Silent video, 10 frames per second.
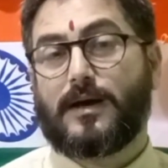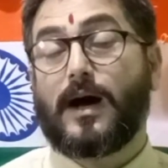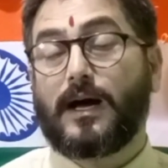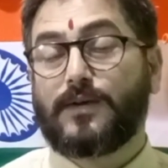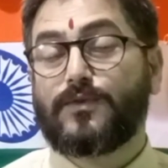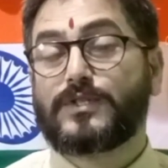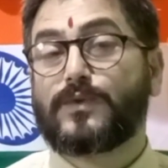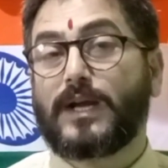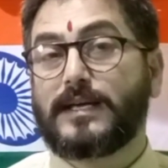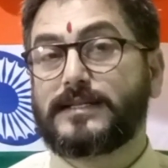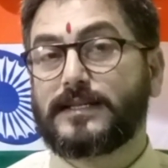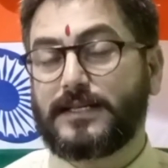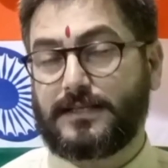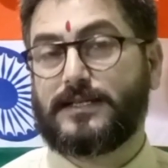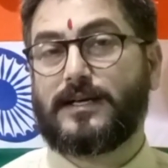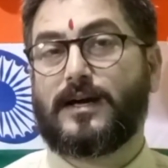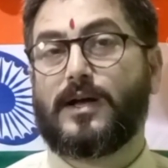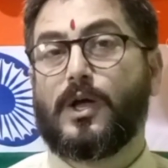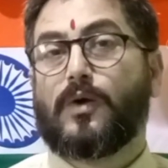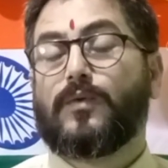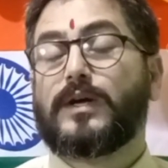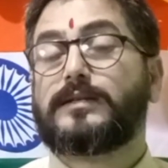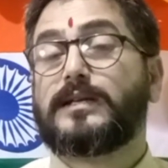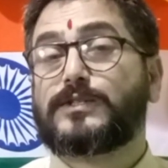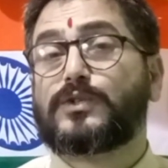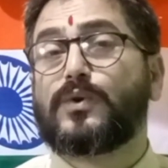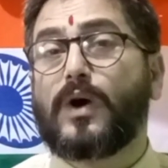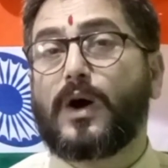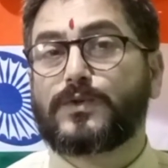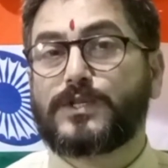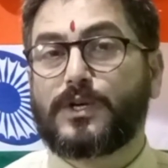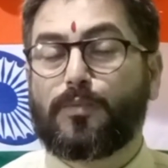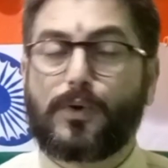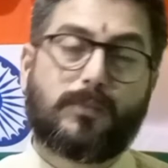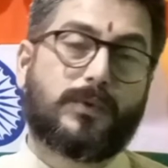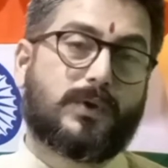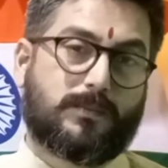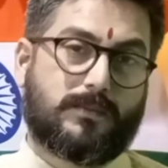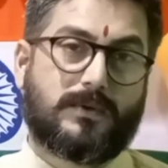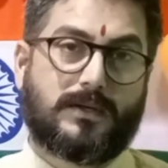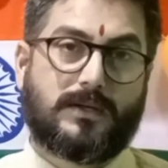I visualize an India where there is no housing problem.